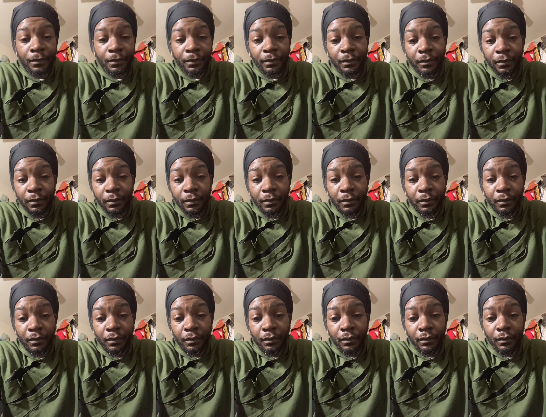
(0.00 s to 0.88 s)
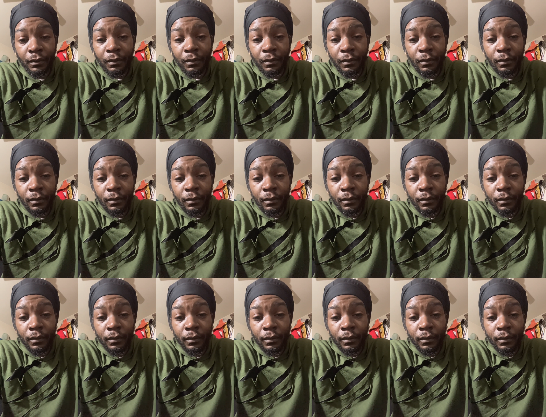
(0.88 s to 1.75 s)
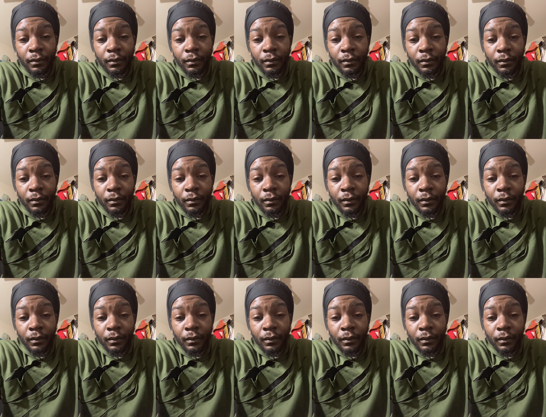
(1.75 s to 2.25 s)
Nobody speaks.